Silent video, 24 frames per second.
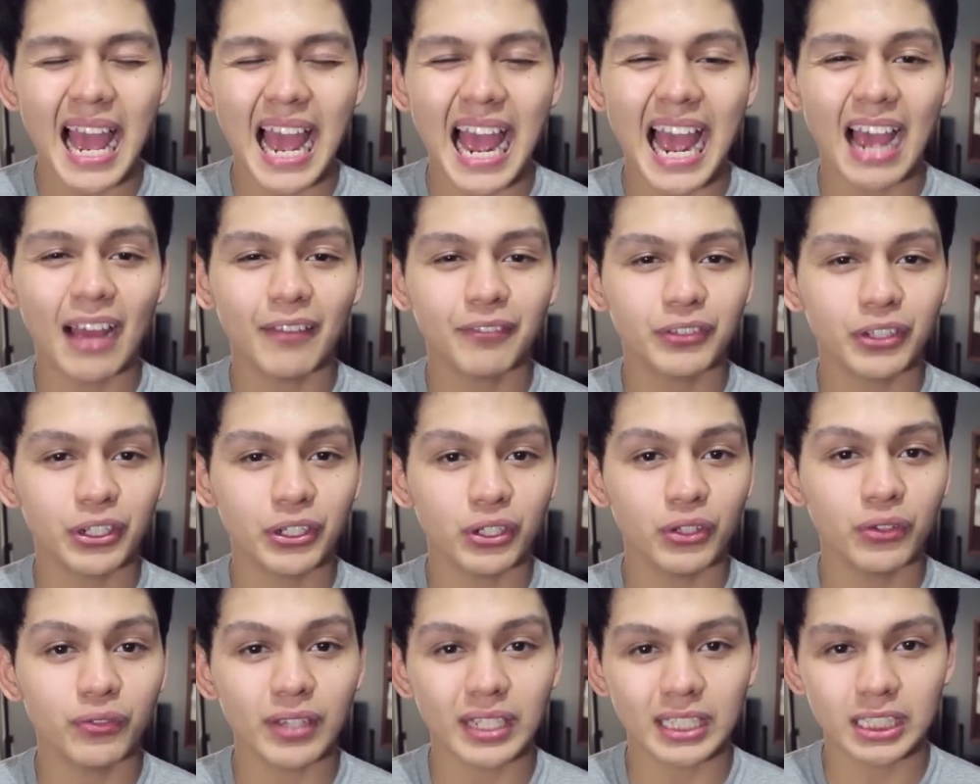after
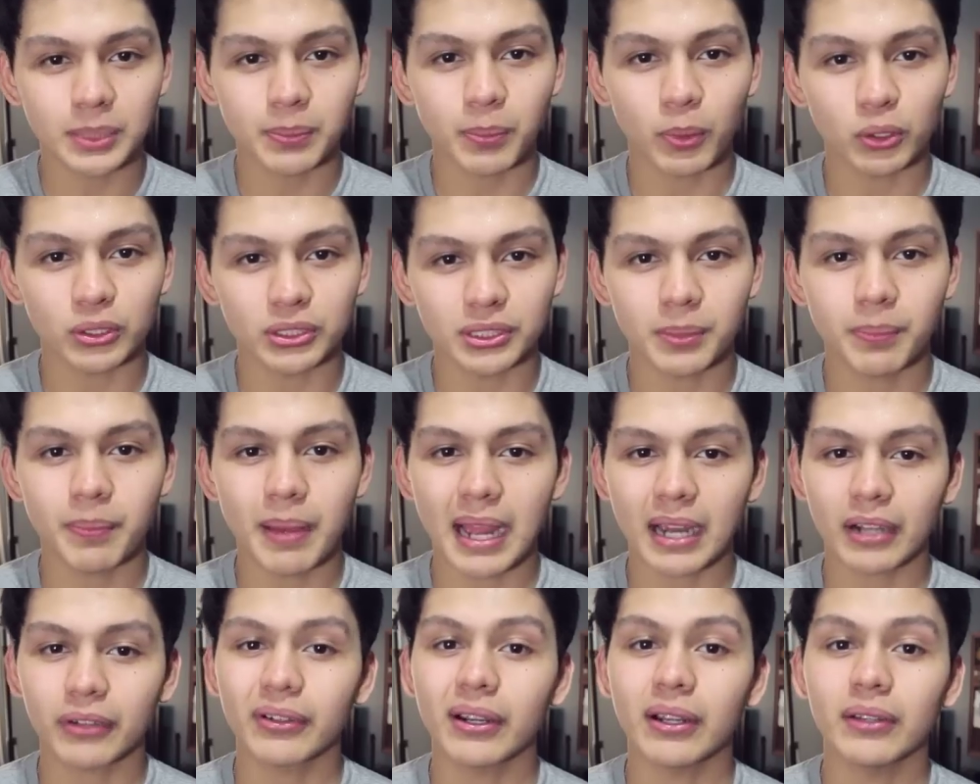you've exposed the
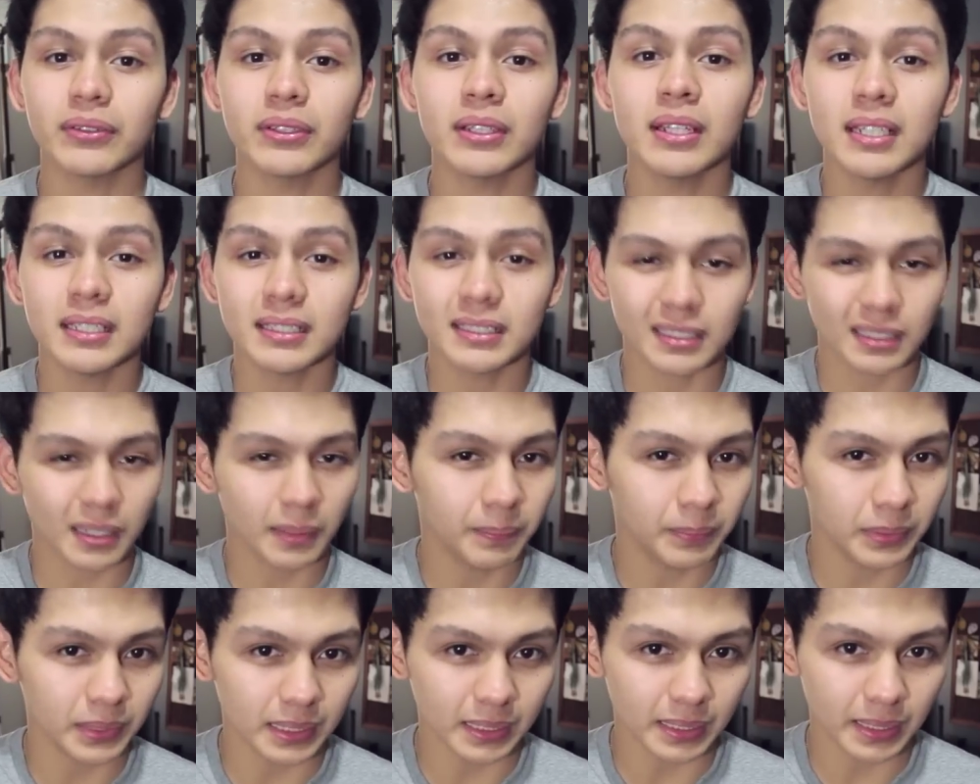background to
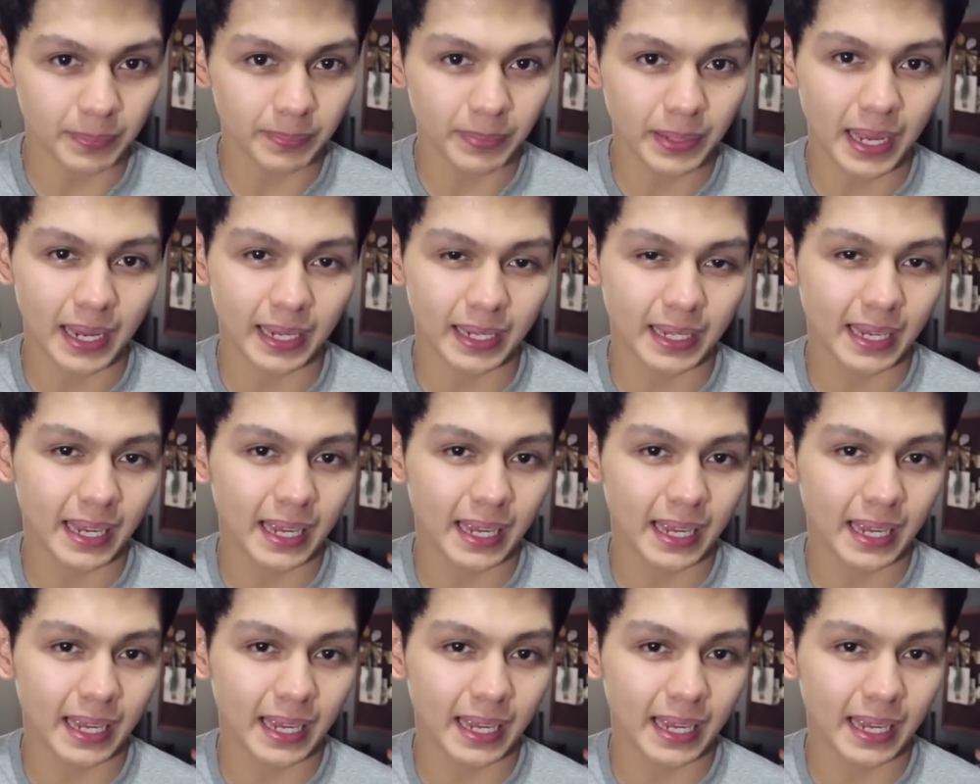completely black.